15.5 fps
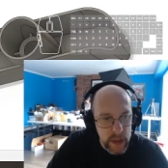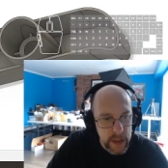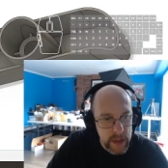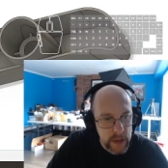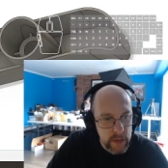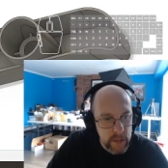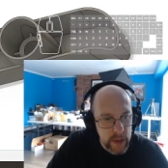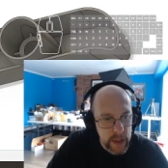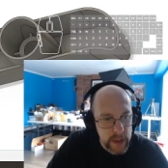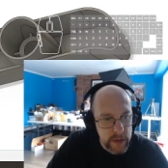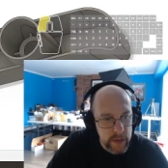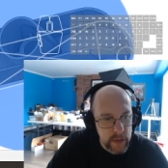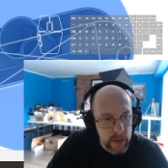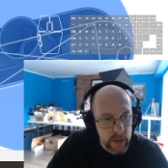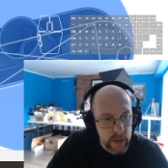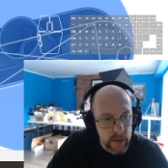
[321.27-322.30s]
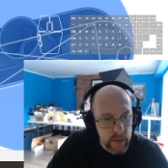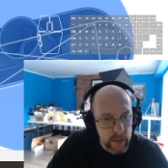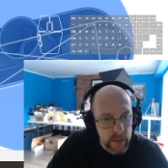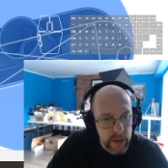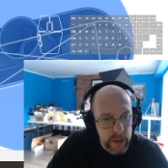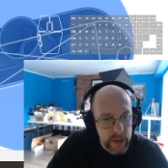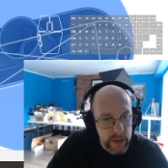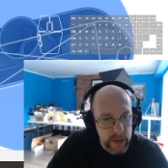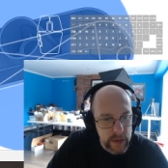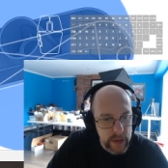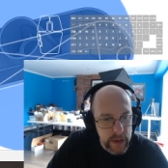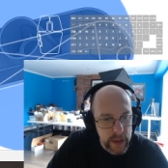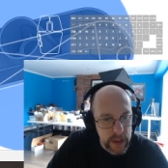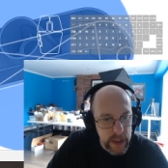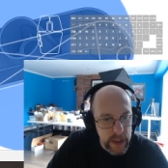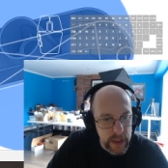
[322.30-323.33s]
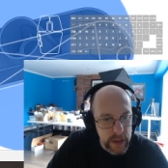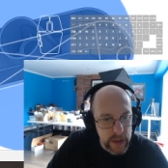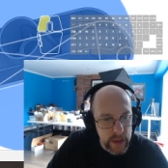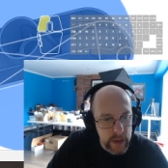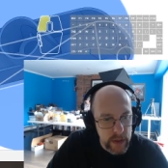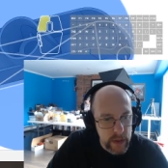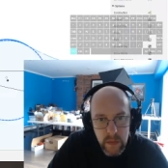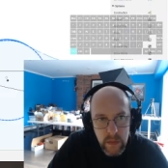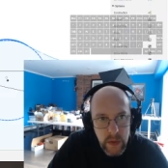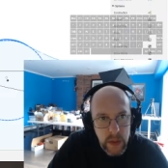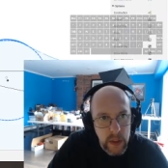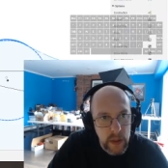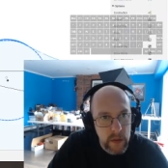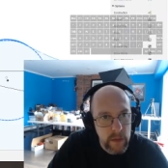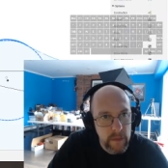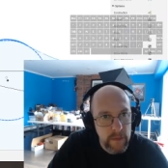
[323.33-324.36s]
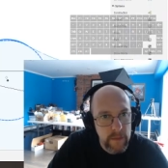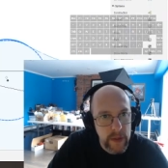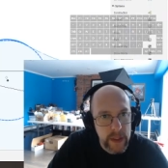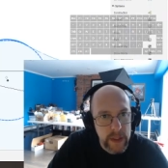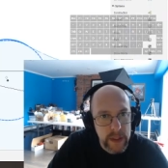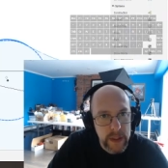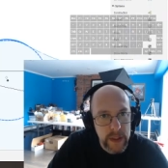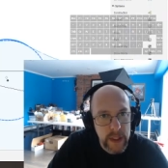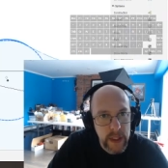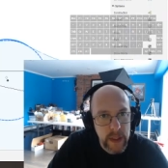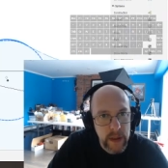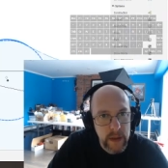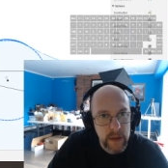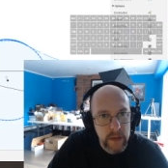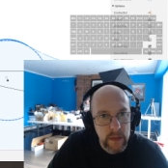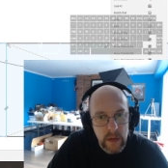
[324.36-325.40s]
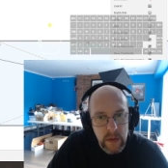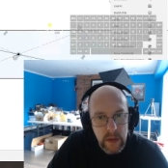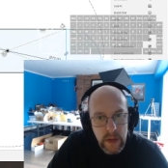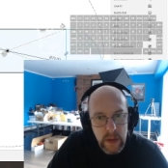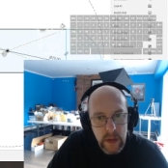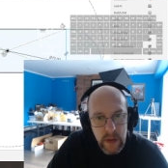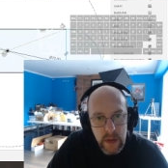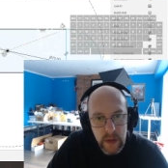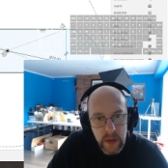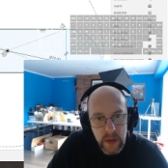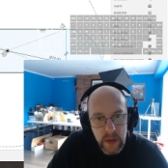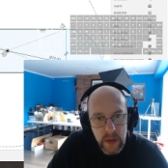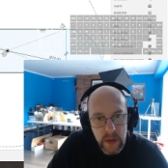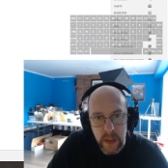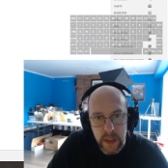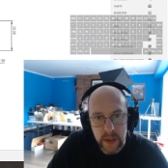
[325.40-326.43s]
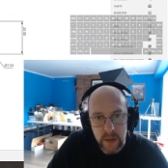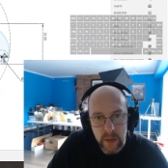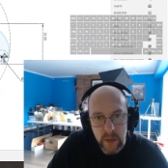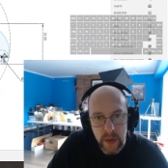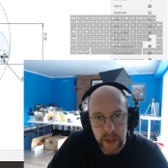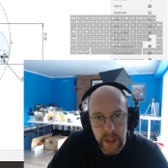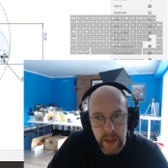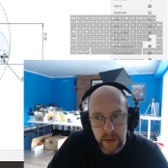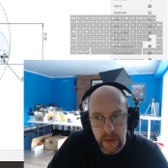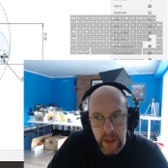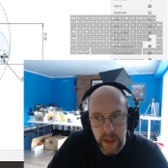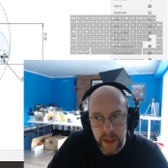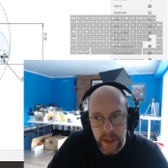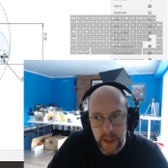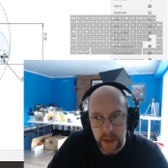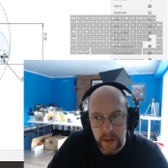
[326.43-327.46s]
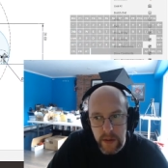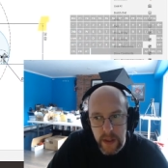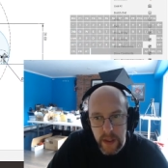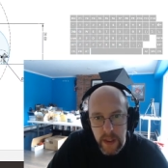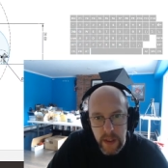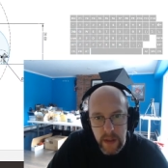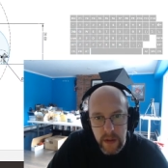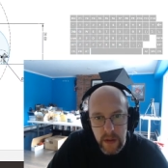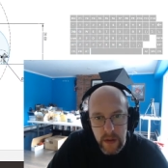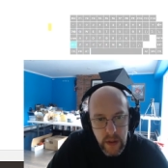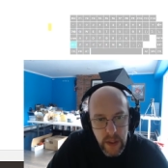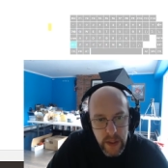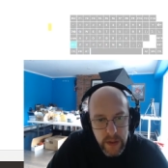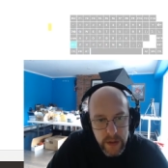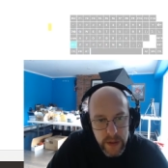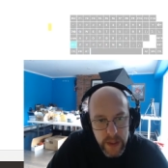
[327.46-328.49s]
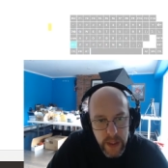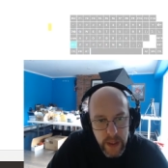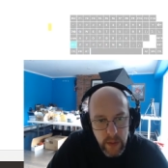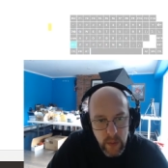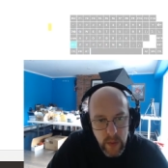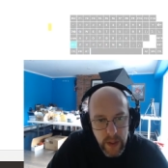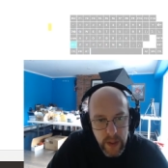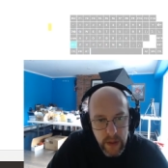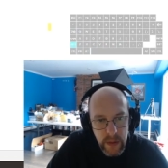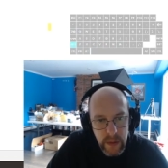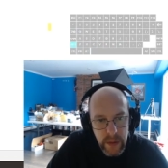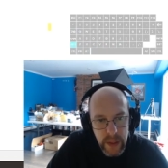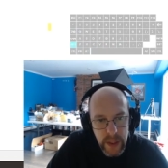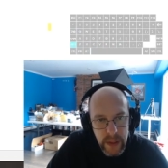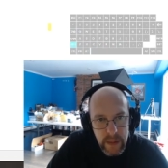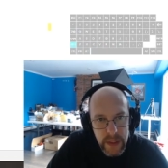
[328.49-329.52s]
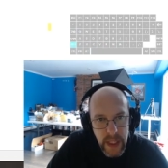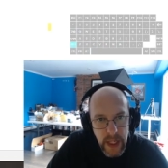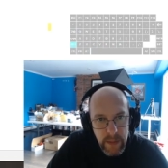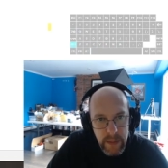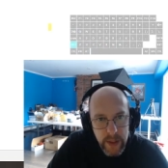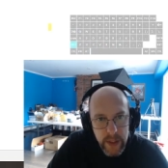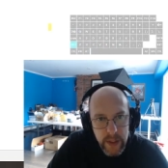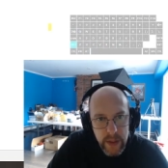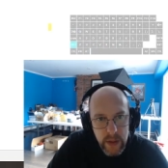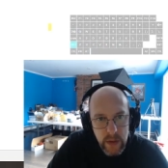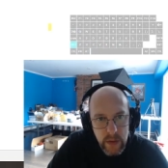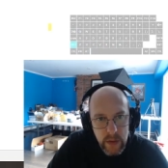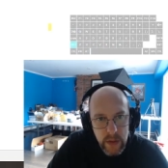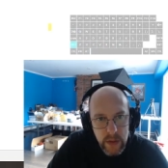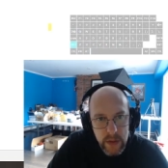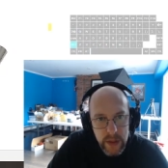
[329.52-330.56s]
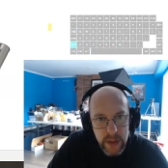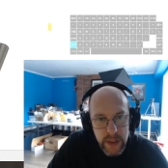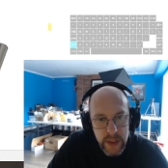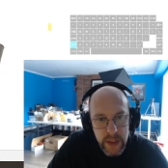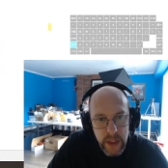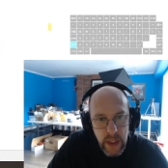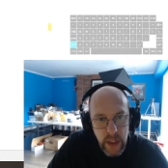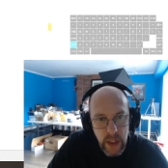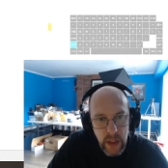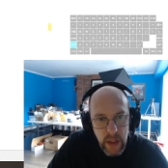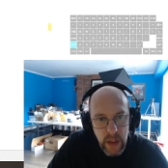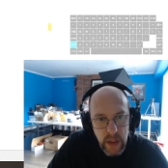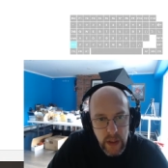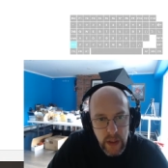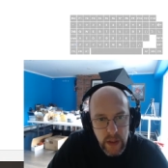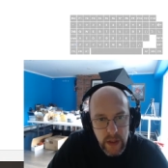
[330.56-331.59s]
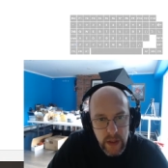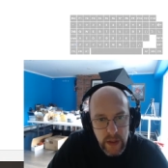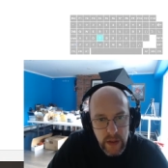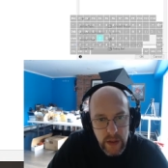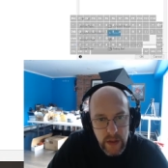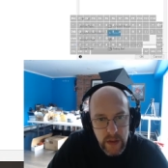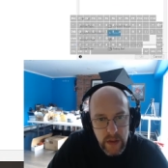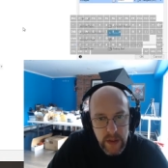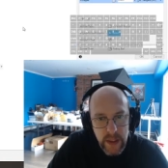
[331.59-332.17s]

Let's go back to our original sketch. We'll fix that. Good. That's one outline now, yeah? And you see that weirdo thing that was happening in the corners is gone.